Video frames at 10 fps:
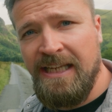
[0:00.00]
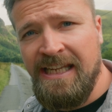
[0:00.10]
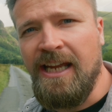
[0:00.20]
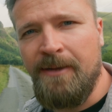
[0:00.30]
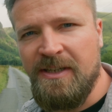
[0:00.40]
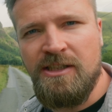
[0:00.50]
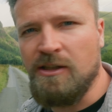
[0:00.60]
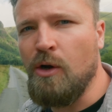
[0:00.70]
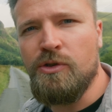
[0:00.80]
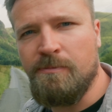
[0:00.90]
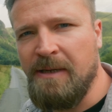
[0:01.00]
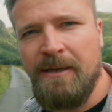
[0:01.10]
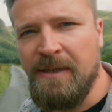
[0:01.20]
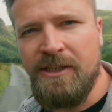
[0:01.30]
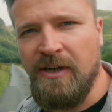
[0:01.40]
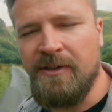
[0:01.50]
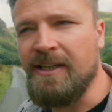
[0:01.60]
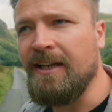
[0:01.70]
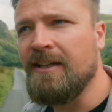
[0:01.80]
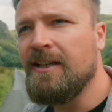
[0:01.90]
here, there's loads of B&Bs around
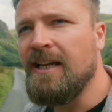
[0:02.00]
here,